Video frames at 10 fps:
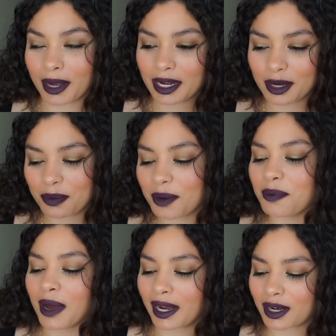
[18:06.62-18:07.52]
backup on
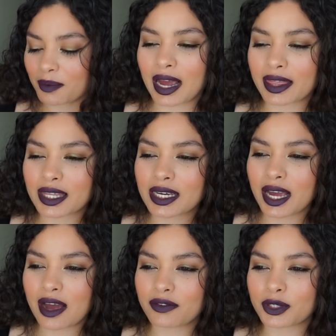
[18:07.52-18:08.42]
backup. I think I
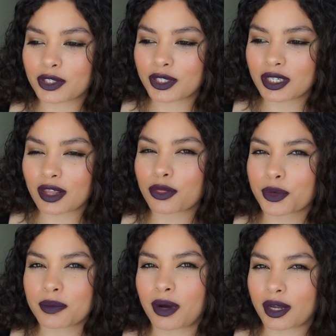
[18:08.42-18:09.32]
have a good
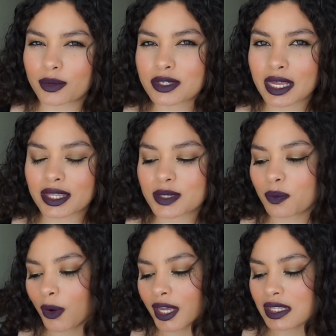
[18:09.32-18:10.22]
three bottles at this
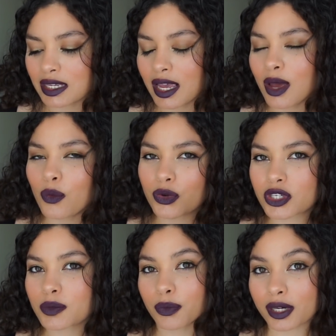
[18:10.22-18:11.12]
point, which
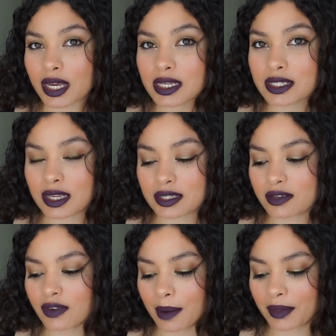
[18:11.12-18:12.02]
is pretty
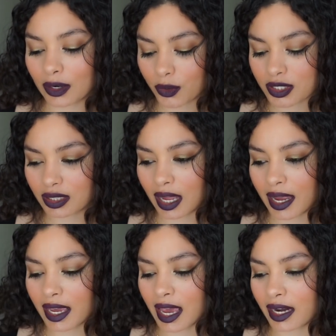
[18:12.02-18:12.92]
excessive. I'm not going to
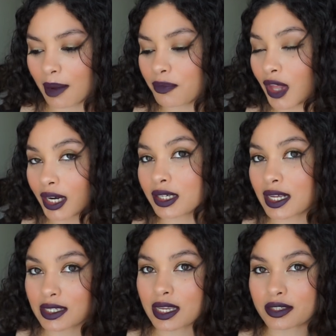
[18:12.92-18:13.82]
lie. And I'm not an
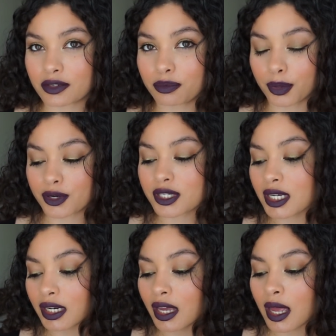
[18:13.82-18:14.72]
excessive
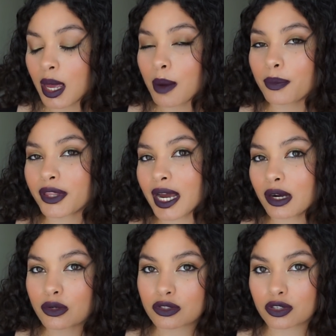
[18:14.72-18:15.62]
person, but that
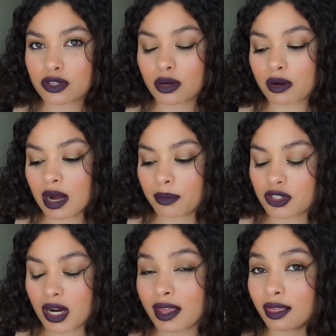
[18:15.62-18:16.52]
goes to show how
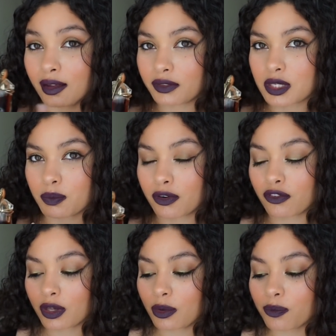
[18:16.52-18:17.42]
much I love this
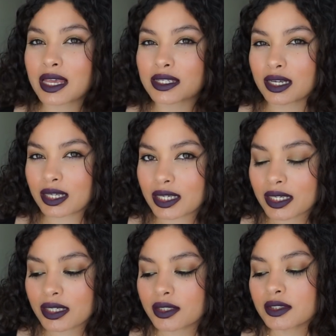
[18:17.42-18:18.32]
perfume. Is it
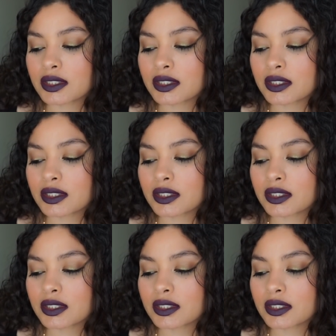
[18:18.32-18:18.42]
needed?